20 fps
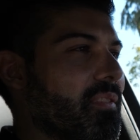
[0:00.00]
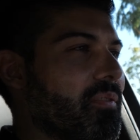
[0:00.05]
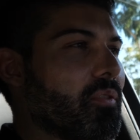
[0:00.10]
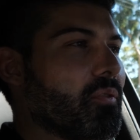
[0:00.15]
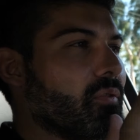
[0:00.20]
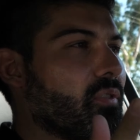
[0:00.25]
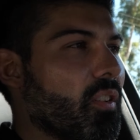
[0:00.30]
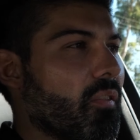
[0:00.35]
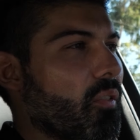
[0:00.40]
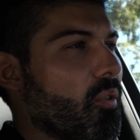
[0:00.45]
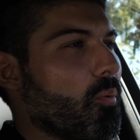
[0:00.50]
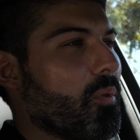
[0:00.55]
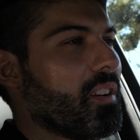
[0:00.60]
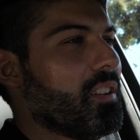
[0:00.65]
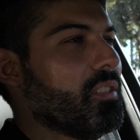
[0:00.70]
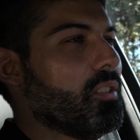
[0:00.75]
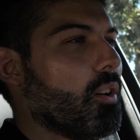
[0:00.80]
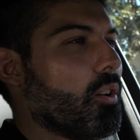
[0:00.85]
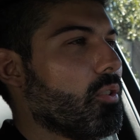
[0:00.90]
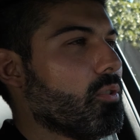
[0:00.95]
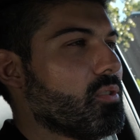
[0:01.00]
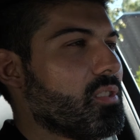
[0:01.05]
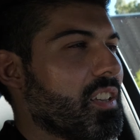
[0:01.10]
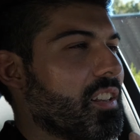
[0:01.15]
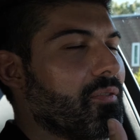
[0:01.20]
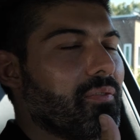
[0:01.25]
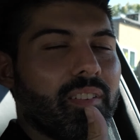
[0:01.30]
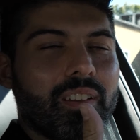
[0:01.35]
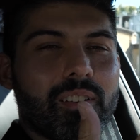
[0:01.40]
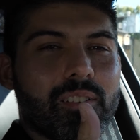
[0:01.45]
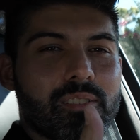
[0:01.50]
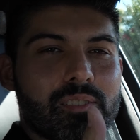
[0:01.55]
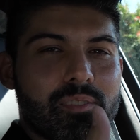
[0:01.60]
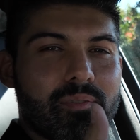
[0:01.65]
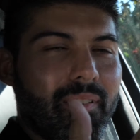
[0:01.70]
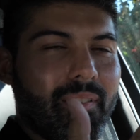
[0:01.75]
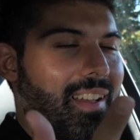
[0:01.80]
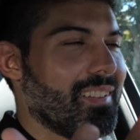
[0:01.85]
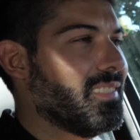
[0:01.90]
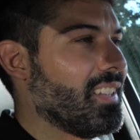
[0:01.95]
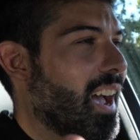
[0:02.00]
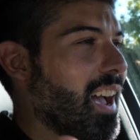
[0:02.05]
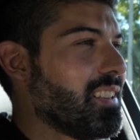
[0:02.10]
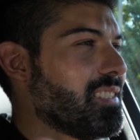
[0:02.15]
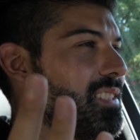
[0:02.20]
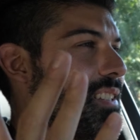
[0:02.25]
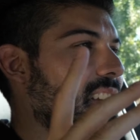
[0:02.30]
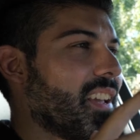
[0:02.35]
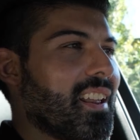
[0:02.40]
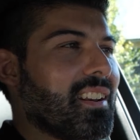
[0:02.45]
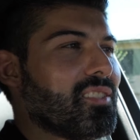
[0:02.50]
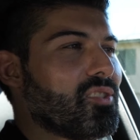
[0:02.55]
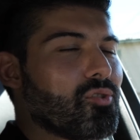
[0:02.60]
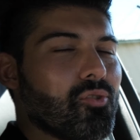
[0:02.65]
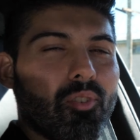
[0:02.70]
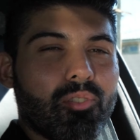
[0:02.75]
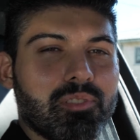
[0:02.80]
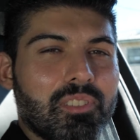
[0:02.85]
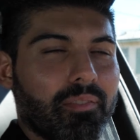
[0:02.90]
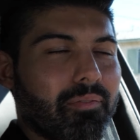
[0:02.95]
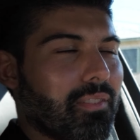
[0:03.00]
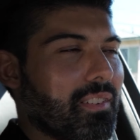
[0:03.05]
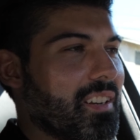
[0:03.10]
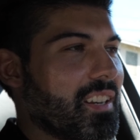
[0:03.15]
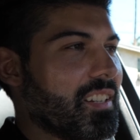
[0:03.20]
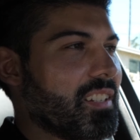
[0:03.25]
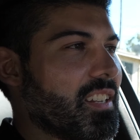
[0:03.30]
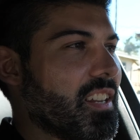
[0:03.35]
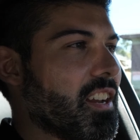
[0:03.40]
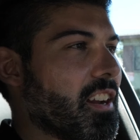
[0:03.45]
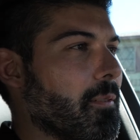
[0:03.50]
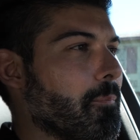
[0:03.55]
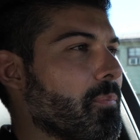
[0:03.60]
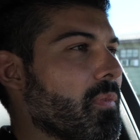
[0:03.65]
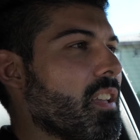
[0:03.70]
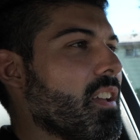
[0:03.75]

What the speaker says: If you've driven one of those, it feels fantastic, and it's no different in here.